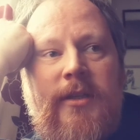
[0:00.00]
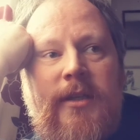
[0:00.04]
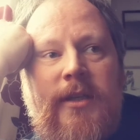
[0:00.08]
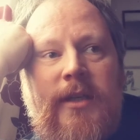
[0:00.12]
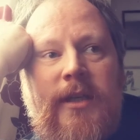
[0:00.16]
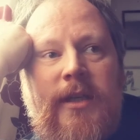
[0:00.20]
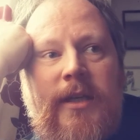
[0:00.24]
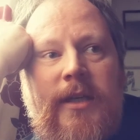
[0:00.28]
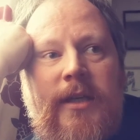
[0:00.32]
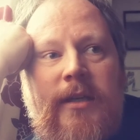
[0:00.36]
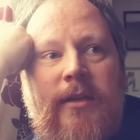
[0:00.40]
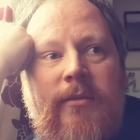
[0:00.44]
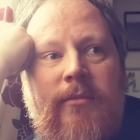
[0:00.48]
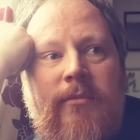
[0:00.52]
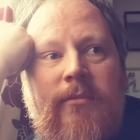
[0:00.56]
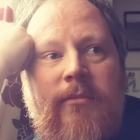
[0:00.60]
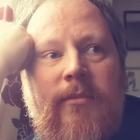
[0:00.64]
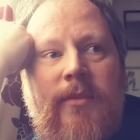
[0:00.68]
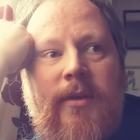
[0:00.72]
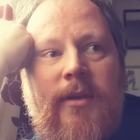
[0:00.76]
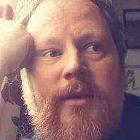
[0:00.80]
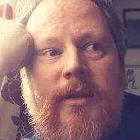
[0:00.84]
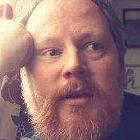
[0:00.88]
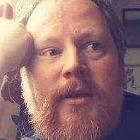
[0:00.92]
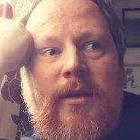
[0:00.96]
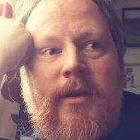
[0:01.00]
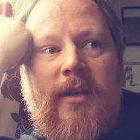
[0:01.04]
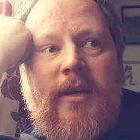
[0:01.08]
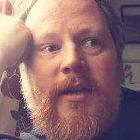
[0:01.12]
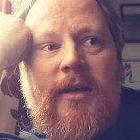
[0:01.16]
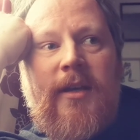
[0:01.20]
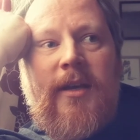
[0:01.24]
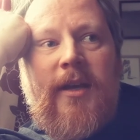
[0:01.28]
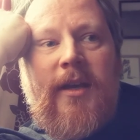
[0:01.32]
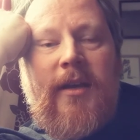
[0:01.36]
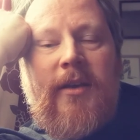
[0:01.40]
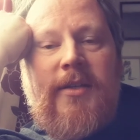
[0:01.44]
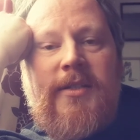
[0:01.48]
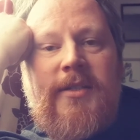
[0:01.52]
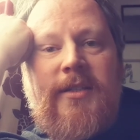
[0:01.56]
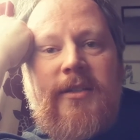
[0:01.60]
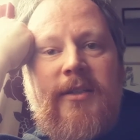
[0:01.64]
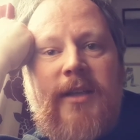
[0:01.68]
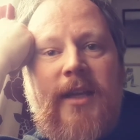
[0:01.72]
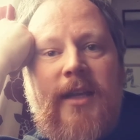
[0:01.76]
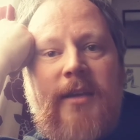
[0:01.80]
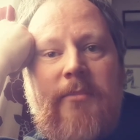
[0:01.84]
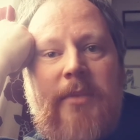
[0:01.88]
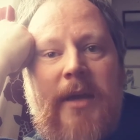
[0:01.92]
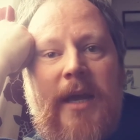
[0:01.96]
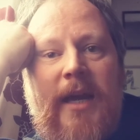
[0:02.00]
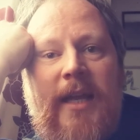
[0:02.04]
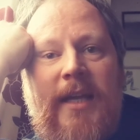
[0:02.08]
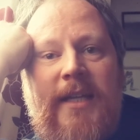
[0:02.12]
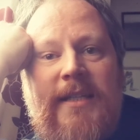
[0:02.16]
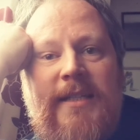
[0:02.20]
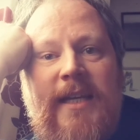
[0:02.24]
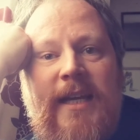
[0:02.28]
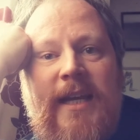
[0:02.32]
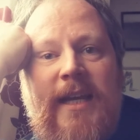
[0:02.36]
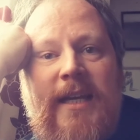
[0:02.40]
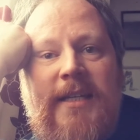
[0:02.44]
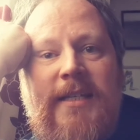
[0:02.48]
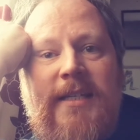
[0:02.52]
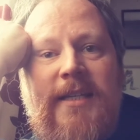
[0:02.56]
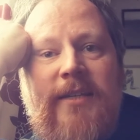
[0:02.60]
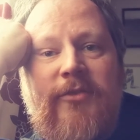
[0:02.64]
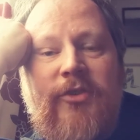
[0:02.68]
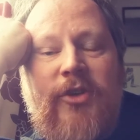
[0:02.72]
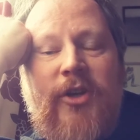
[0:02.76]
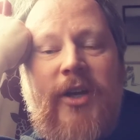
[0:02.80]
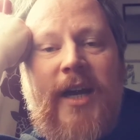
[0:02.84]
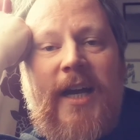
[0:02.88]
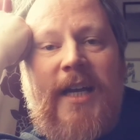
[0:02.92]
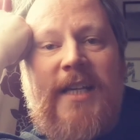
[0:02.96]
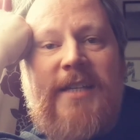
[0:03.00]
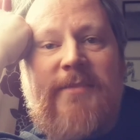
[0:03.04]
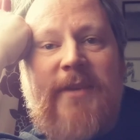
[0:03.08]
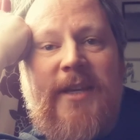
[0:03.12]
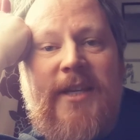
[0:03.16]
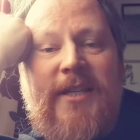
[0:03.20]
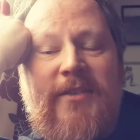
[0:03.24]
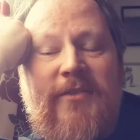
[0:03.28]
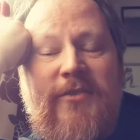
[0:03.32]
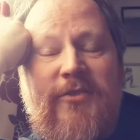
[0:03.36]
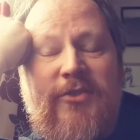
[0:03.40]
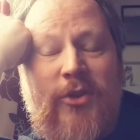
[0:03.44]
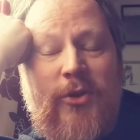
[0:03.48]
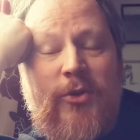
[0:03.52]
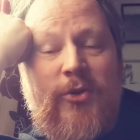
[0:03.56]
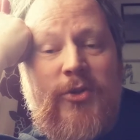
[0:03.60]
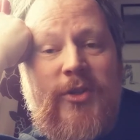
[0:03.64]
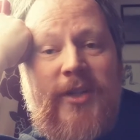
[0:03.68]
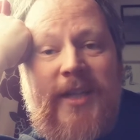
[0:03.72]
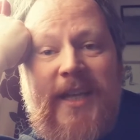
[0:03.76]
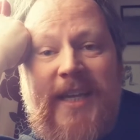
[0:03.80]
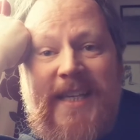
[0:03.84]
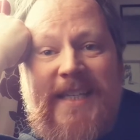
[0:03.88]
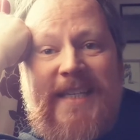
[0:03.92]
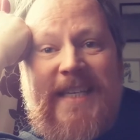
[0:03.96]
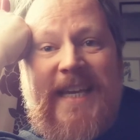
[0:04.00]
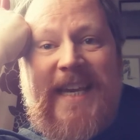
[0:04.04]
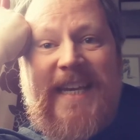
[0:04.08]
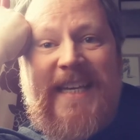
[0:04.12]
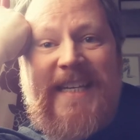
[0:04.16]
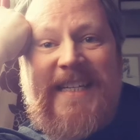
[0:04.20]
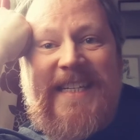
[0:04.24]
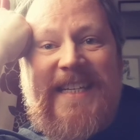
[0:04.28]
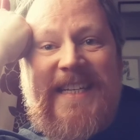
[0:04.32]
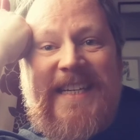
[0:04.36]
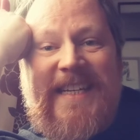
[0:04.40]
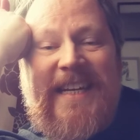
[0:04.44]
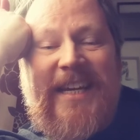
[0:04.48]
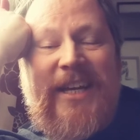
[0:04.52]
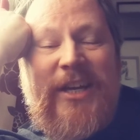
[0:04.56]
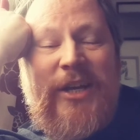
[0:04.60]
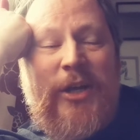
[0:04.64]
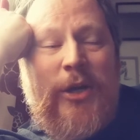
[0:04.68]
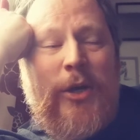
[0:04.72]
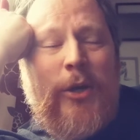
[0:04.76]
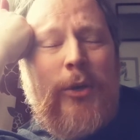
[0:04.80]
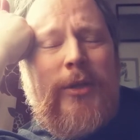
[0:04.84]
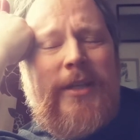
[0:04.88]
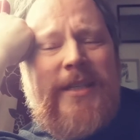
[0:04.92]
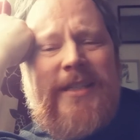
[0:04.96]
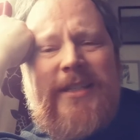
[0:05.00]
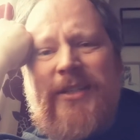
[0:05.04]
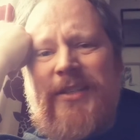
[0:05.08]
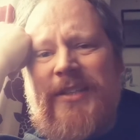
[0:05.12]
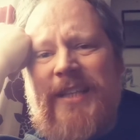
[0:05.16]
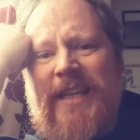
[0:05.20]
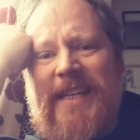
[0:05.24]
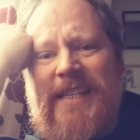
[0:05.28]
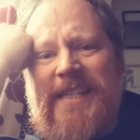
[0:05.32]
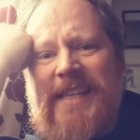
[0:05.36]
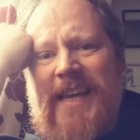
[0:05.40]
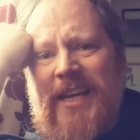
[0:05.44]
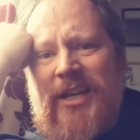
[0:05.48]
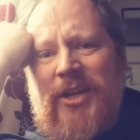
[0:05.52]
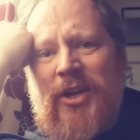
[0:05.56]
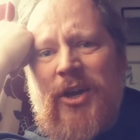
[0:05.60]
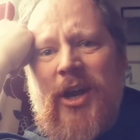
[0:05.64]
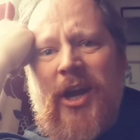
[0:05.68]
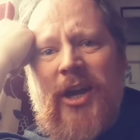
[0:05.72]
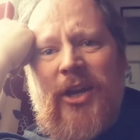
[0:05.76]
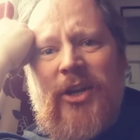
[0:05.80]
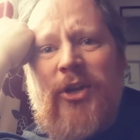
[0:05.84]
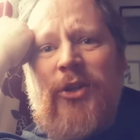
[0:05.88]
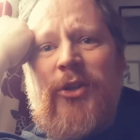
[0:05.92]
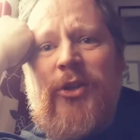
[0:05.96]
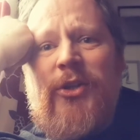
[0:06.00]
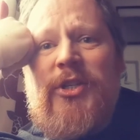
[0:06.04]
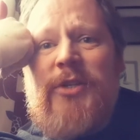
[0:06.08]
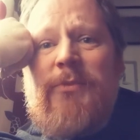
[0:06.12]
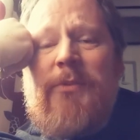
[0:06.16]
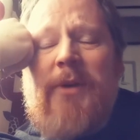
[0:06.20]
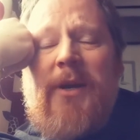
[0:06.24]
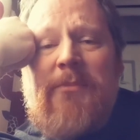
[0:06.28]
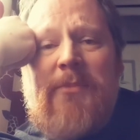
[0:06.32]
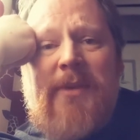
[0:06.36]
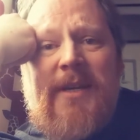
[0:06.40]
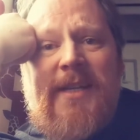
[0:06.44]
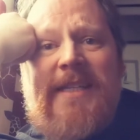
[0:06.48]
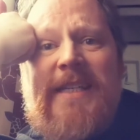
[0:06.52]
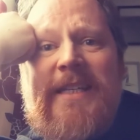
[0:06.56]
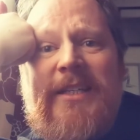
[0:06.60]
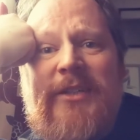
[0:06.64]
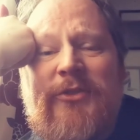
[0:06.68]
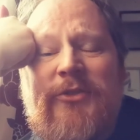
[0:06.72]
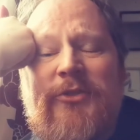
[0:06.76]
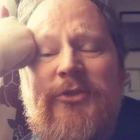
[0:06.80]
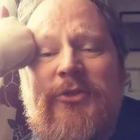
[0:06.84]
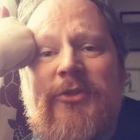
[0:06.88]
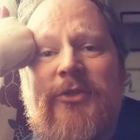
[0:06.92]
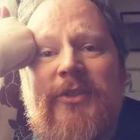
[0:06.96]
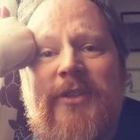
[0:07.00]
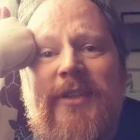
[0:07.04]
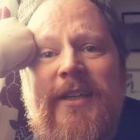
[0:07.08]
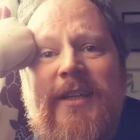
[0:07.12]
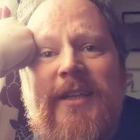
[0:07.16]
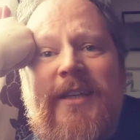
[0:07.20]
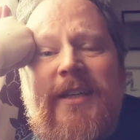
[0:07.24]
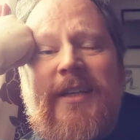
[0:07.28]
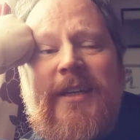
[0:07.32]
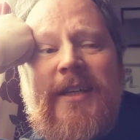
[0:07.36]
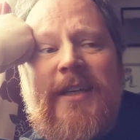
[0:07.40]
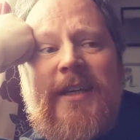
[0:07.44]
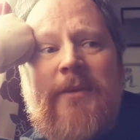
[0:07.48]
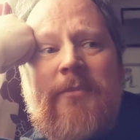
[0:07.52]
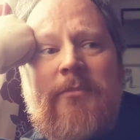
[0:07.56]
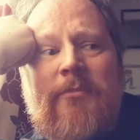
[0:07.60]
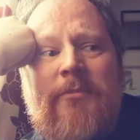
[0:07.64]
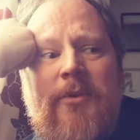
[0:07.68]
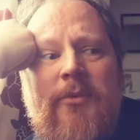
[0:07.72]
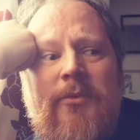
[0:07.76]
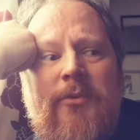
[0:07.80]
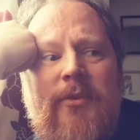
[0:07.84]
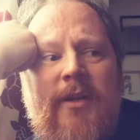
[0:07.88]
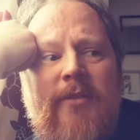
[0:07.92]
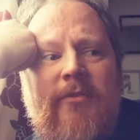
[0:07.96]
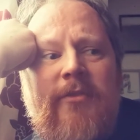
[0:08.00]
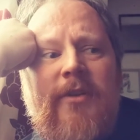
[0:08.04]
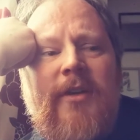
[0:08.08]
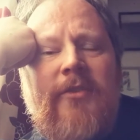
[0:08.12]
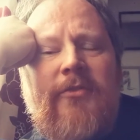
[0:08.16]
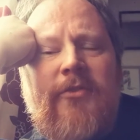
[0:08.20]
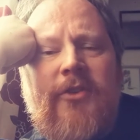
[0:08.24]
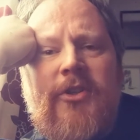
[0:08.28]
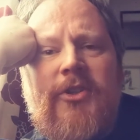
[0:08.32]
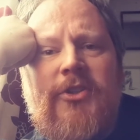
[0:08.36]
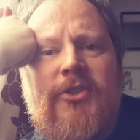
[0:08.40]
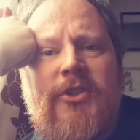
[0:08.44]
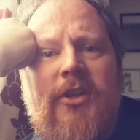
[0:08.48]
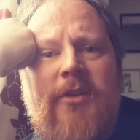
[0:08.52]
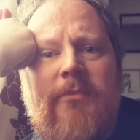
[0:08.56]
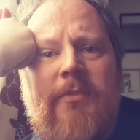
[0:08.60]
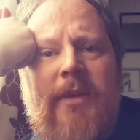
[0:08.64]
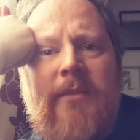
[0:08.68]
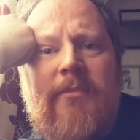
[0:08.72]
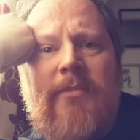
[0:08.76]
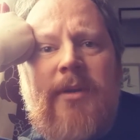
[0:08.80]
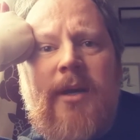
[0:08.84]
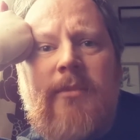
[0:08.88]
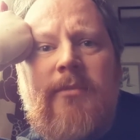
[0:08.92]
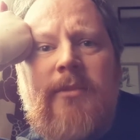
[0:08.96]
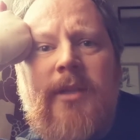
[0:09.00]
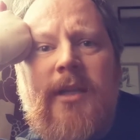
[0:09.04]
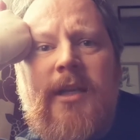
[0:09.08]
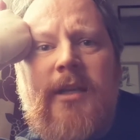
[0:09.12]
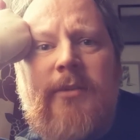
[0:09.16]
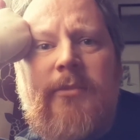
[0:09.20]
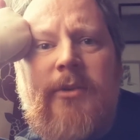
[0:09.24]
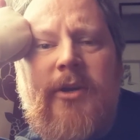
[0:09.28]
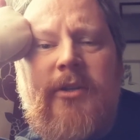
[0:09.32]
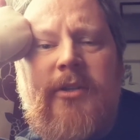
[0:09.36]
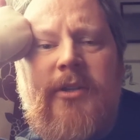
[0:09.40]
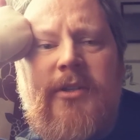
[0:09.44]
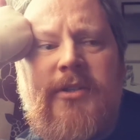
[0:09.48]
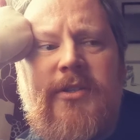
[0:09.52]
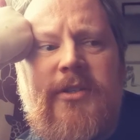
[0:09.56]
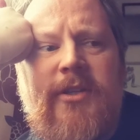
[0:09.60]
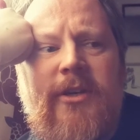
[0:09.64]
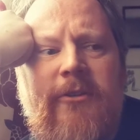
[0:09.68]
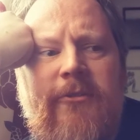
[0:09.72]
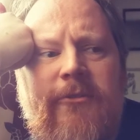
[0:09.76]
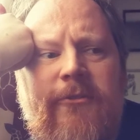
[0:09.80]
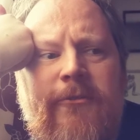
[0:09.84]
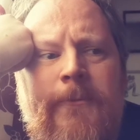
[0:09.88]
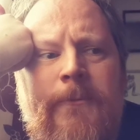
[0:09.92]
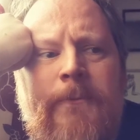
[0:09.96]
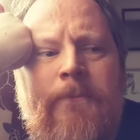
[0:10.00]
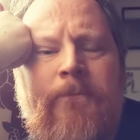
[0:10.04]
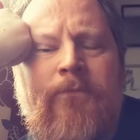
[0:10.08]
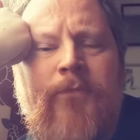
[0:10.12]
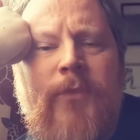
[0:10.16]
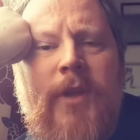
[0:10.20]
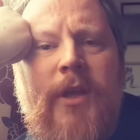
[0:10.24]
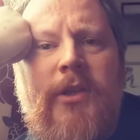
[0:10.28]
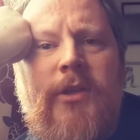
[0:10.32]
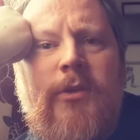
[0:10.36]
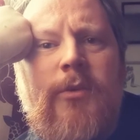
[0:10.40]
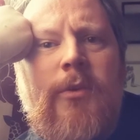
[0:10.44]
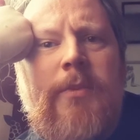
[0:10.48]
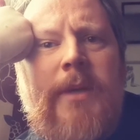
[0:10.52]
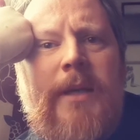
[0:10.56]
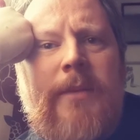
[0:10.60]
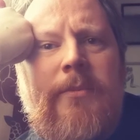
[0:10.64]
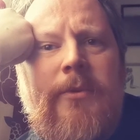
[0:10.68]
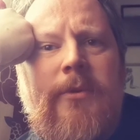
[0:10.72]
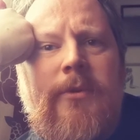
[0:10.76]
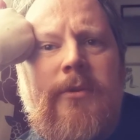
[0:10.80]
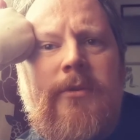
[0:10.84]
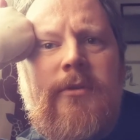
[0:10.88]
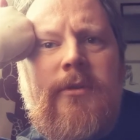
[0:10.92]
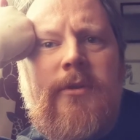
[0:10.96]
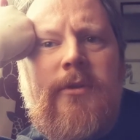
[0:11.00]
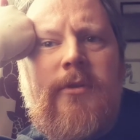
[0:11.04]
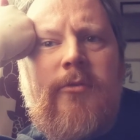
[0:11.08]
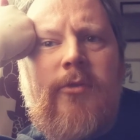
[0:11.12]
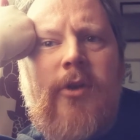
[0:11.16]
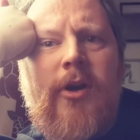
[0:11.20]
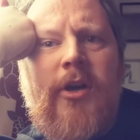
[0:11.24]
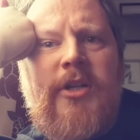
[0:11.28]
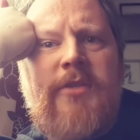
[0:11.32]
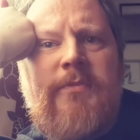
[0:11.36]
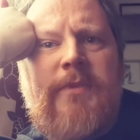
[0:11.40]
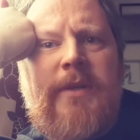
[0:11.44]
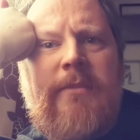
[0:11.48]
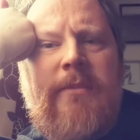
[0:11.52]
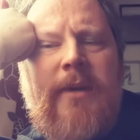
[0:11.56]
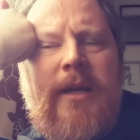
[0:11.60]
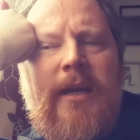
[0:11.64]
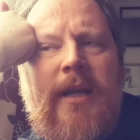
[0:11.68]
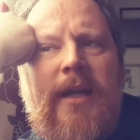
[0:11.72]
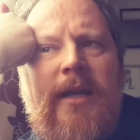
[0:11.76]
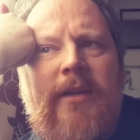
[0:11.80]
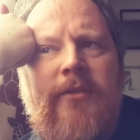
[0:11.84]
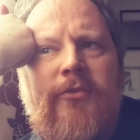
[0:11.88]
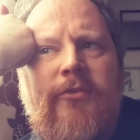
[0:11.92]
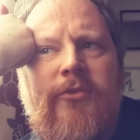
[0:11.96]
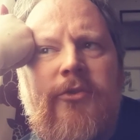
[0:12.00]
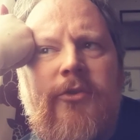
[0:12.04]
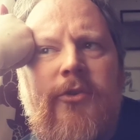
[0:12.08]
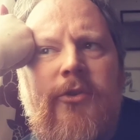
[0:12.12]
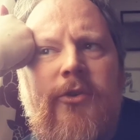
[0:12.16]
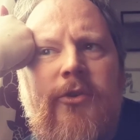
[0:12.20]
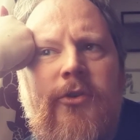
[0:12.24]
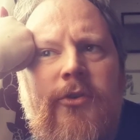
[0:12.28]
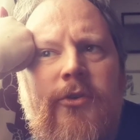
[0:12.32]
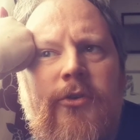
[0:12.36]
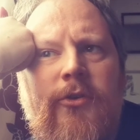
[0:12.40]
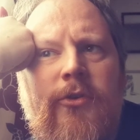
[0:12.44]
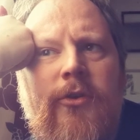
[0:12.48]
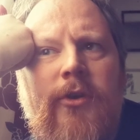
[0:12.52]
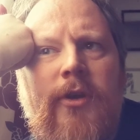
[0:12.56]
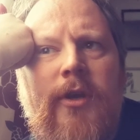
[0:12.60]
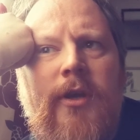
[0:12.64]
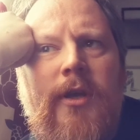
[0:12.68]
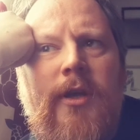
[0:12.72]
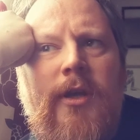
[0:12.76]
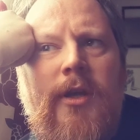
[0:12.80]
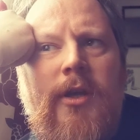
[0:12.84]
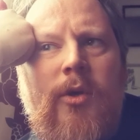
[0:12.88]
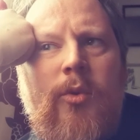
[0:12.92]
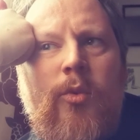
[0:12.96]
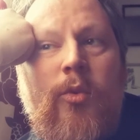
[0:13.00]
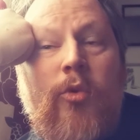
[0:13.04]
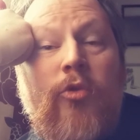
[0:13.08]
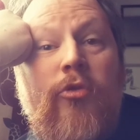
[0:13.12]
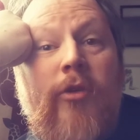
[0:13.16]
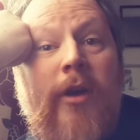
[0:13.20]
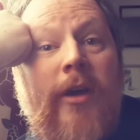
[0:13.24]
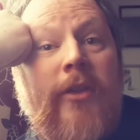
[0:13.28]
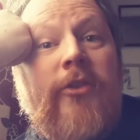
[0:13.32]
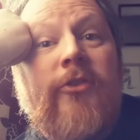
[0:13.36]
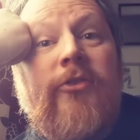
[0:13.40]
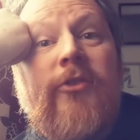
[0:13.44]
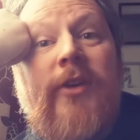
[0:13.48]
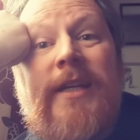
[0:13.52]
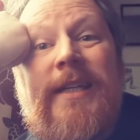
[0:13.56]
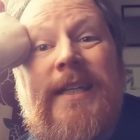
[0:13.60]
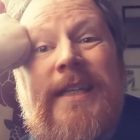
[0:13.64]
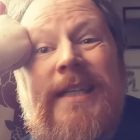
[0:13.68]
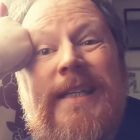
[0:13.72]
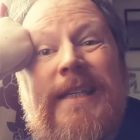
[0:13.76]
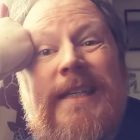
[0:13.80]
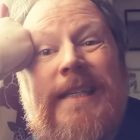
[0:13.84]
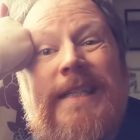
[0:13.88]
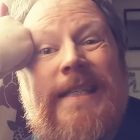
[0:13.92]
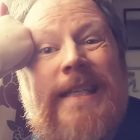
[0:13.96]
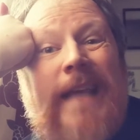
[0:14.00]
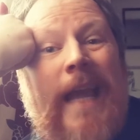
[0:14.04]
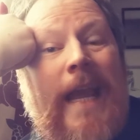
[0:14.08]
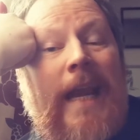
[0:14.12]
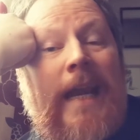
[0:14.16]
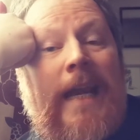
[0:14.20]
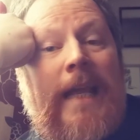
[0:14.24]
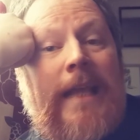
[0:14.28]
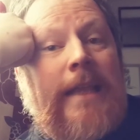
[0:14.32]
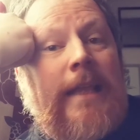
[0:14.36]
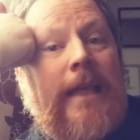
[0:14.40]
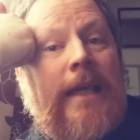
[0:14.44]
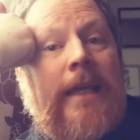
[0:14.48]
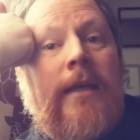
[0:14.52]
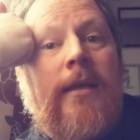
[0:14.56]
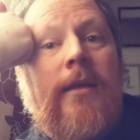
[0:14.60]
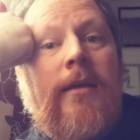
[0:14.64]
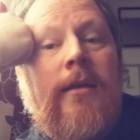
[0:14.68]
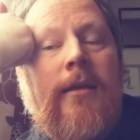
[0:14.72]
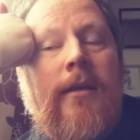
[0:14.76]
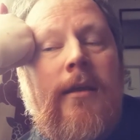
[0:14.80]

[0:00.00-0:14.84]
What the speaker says: I still get panic attacks. I've got aspects of social anxiety, all these little things that I know I acknowledge about myself. But whenever I first started being public about this stuff, there were people around me in my life who would rather that I didn't say anything.